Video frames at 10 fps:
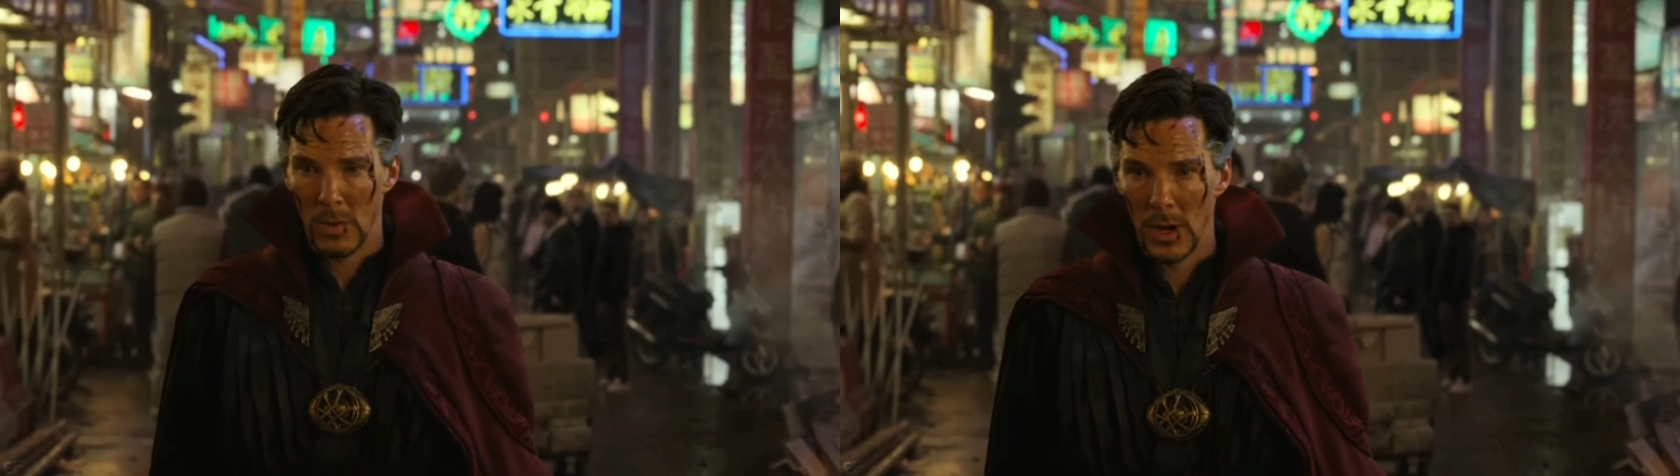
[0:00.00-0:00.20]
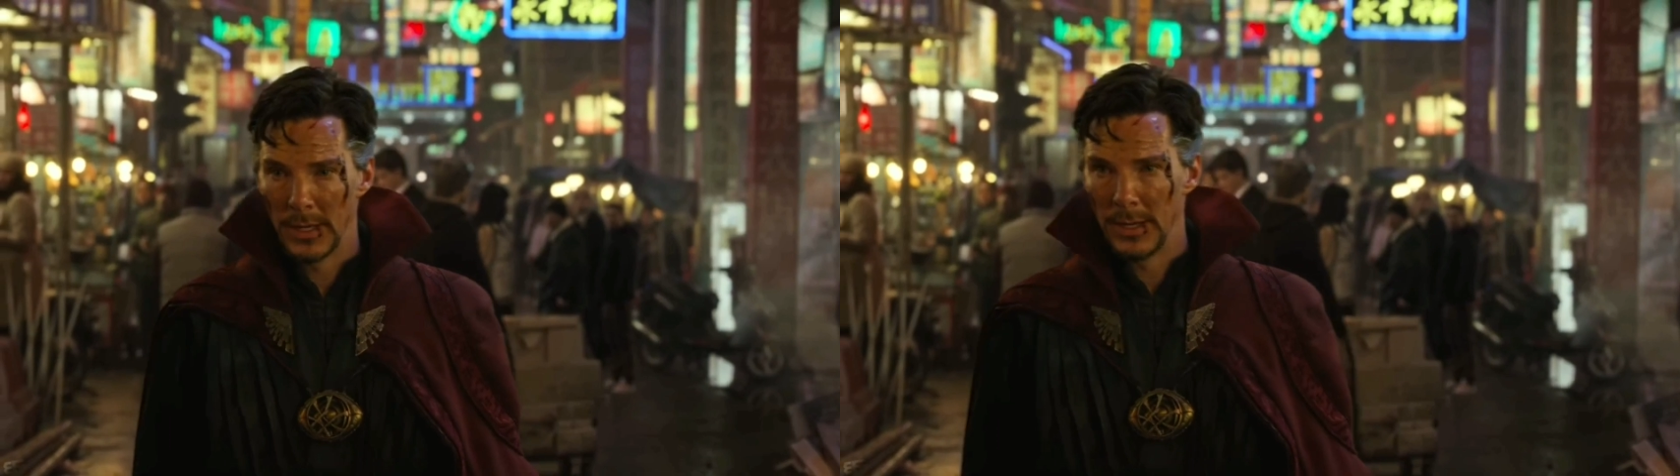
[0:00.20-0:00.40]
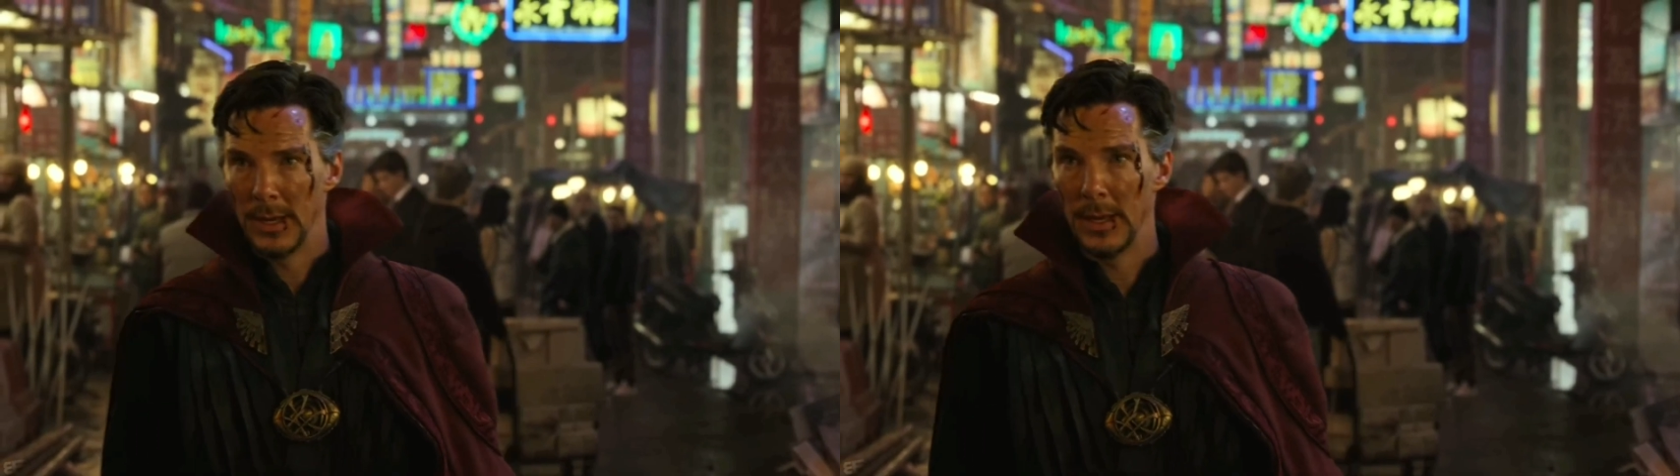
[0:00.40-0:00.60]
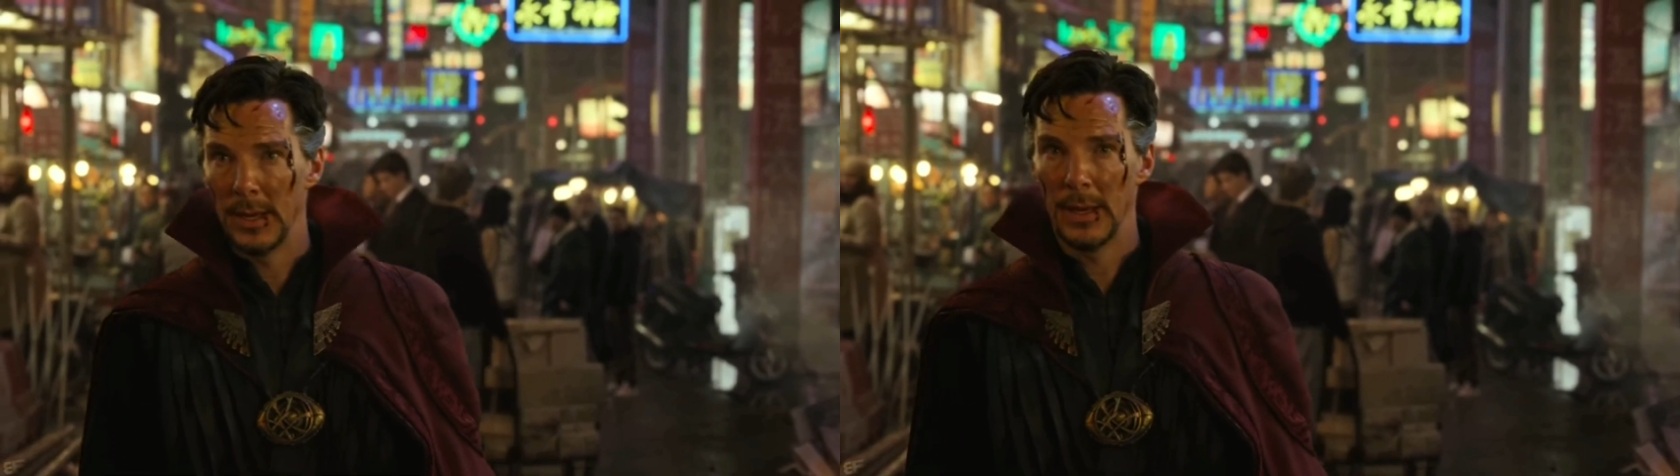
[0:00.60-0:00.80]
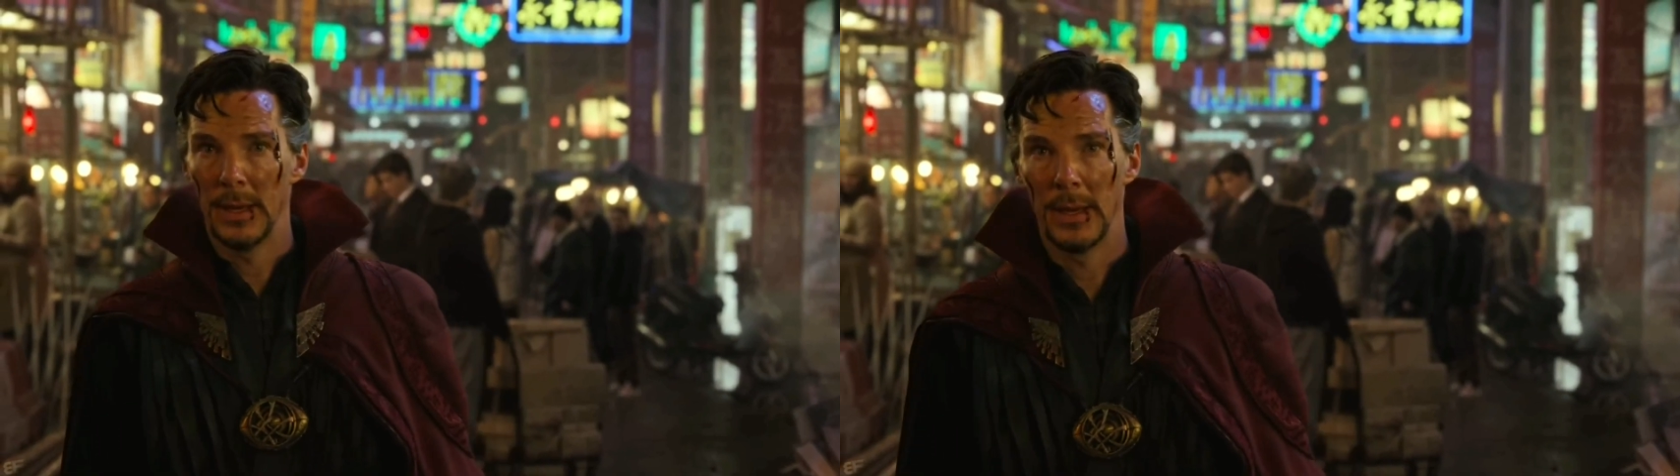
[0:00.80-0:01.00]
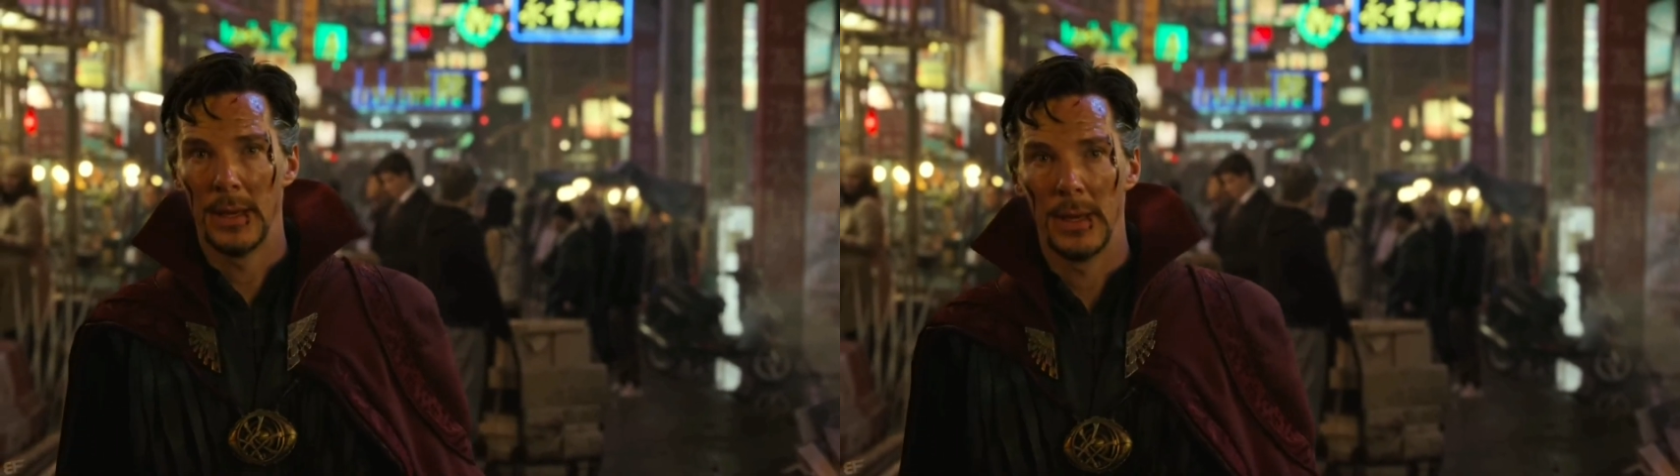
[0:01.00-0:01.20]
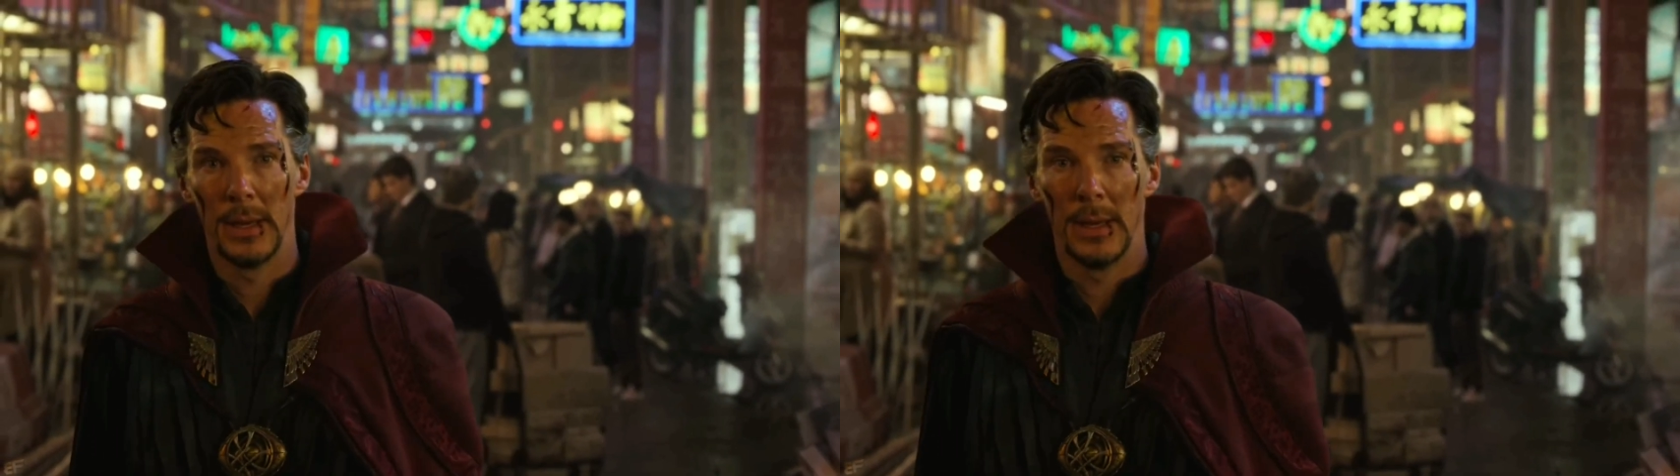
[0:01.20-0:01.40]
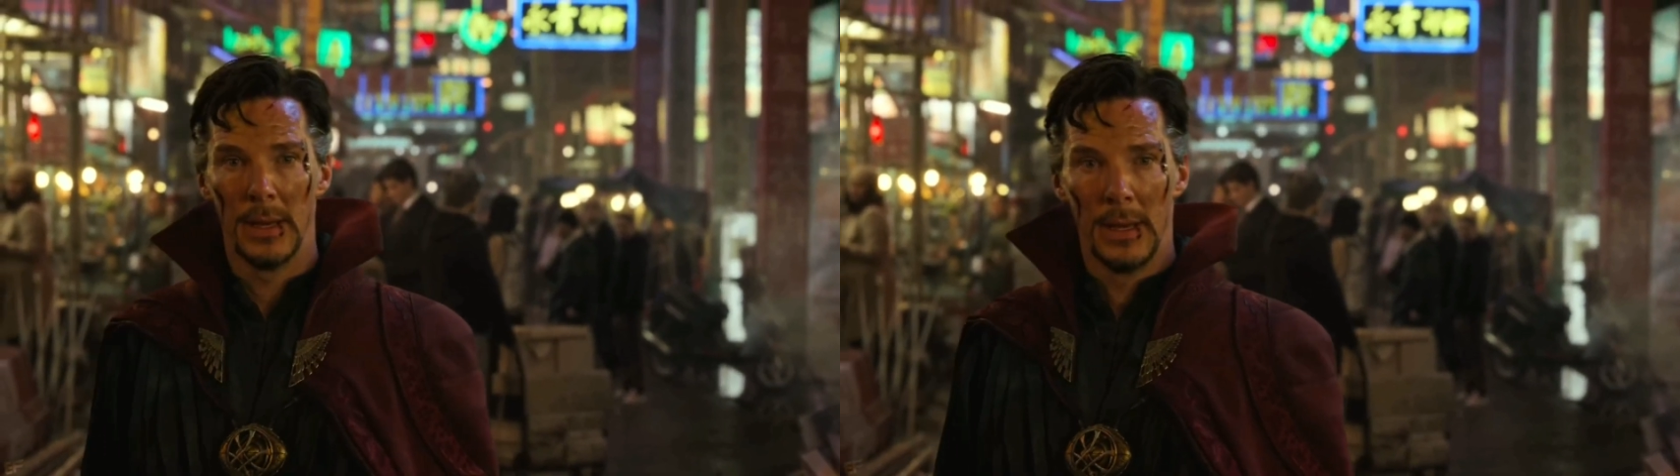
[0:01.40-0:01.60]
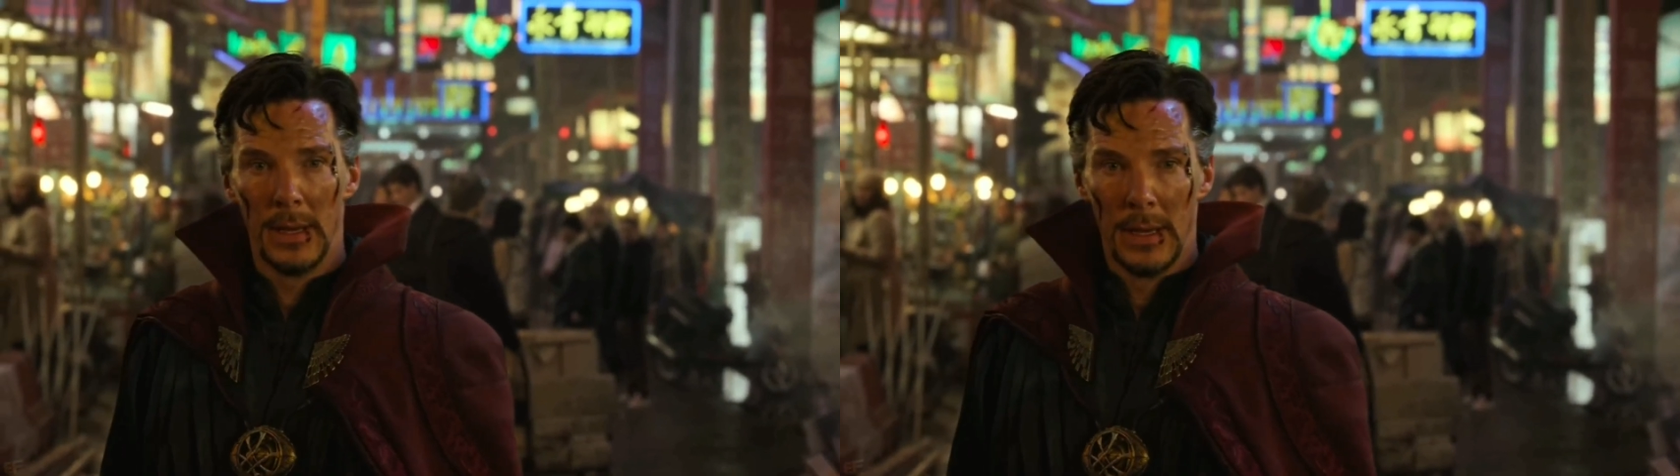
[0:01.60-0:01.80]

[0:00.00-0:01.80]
as the evil overlord bad guy